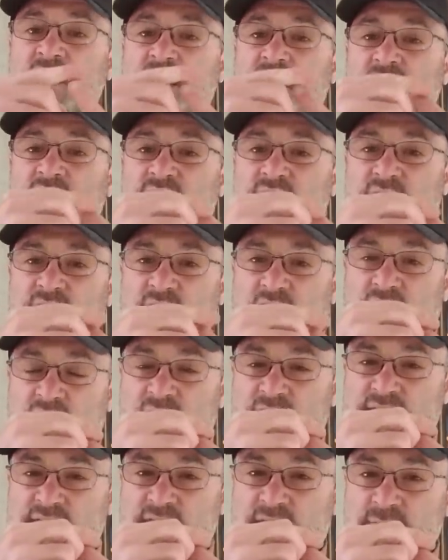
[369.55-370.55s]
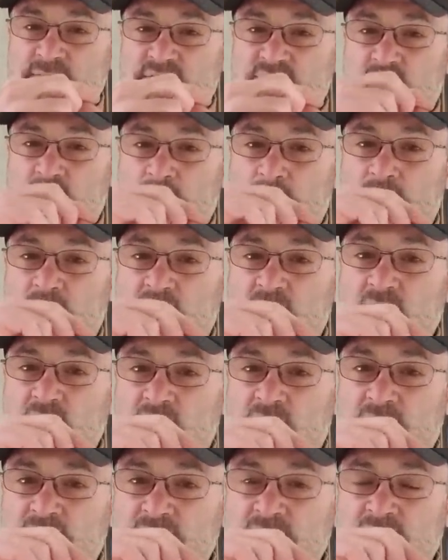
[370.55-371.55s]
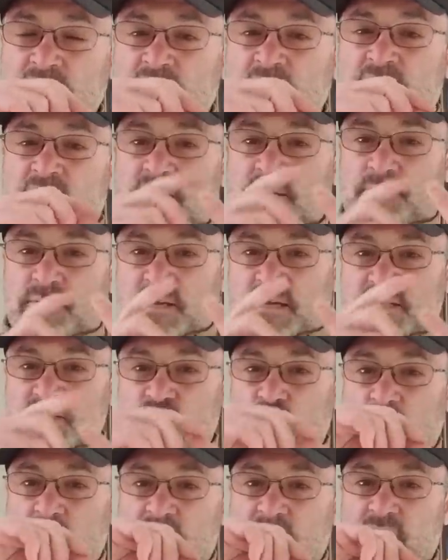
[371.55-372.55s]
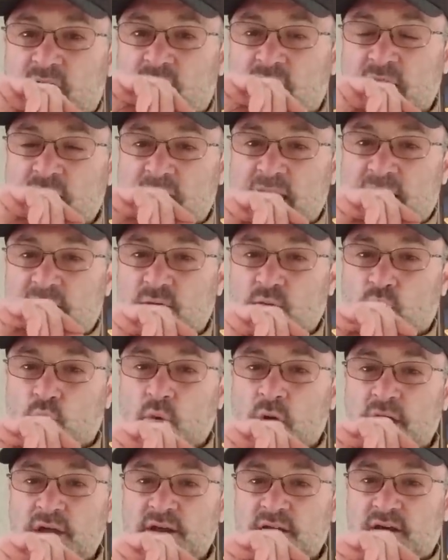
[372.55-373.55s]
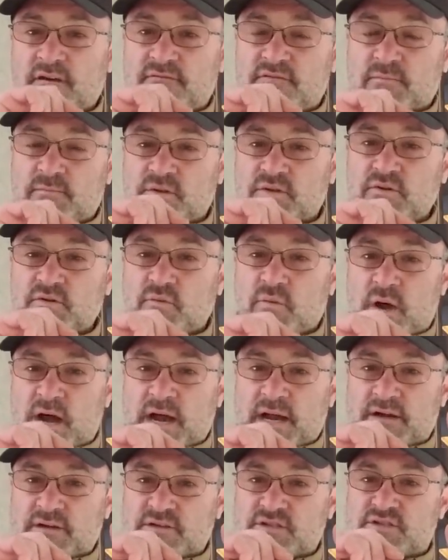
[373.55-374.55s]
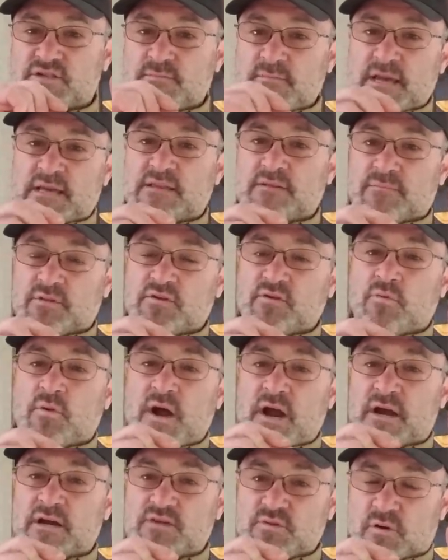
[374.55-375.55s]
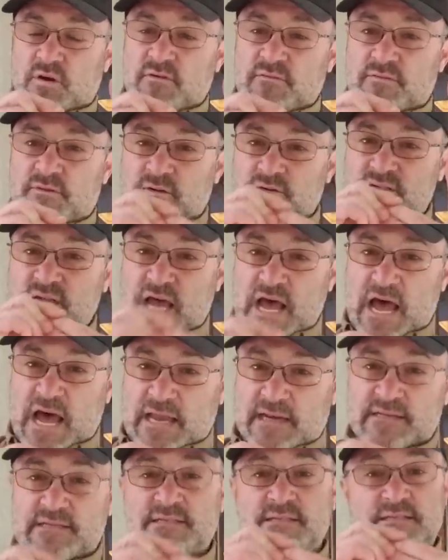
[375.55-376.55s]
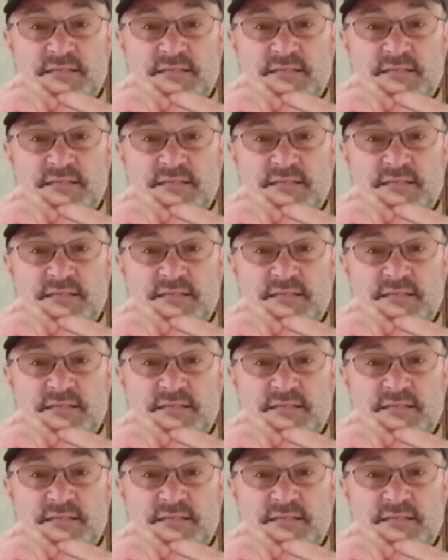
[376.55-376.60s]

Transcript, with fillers: and a lot of times they'll bond the plus wire and one of the blue wires to make the blue wire 12 volts hot.